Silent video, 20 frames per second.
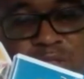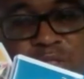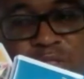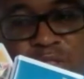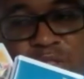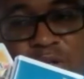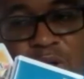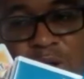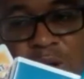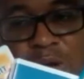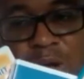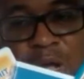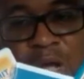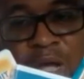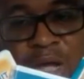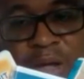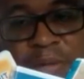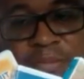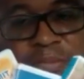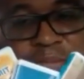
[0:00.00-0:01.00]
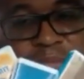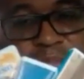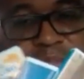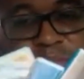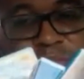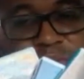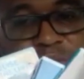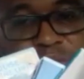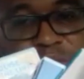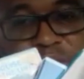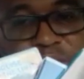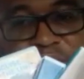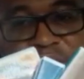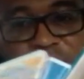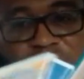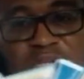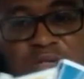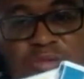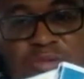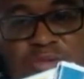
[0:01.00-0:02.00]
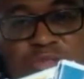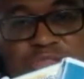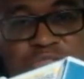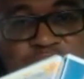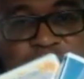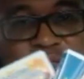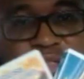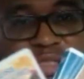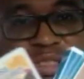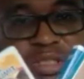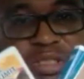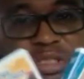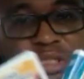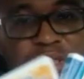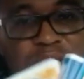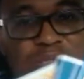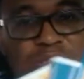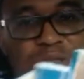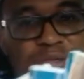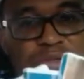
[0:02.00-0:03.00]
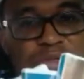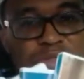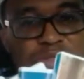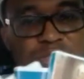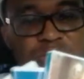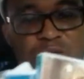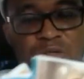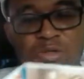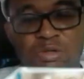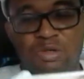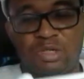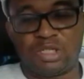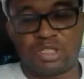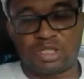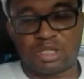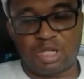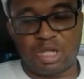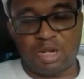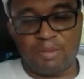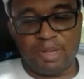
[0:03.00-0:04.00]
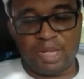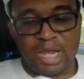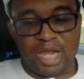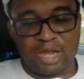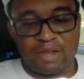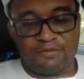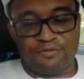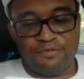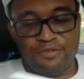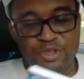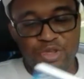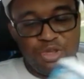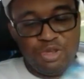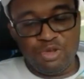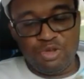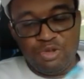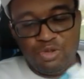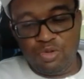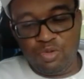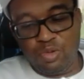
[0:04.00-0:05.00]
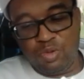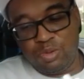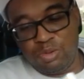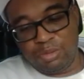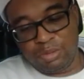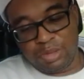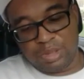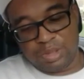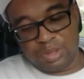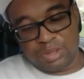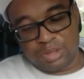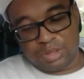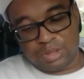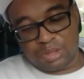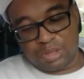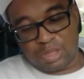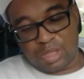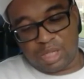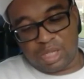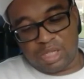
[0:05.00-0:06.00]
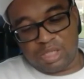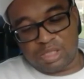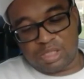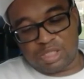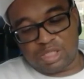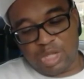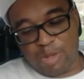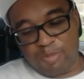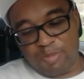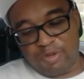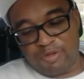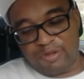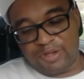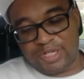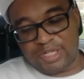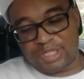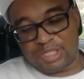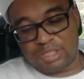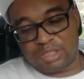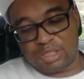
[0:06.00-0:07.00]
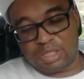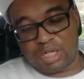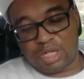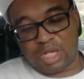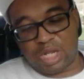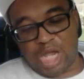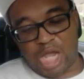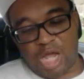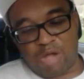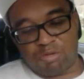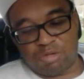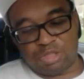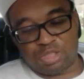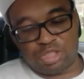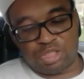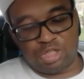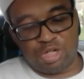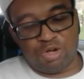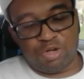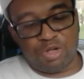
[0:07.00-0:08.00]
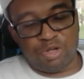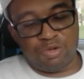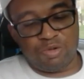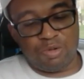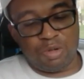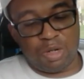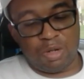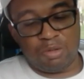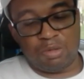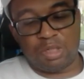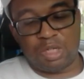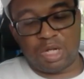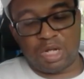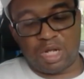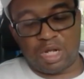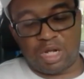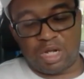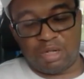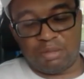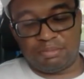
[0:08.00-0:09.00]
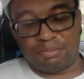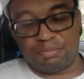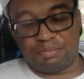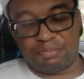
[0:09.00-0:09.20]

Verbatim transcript: So uh, yes, I'm gonna shoot. So it's gonna be like a few, and some of it I will show you on the um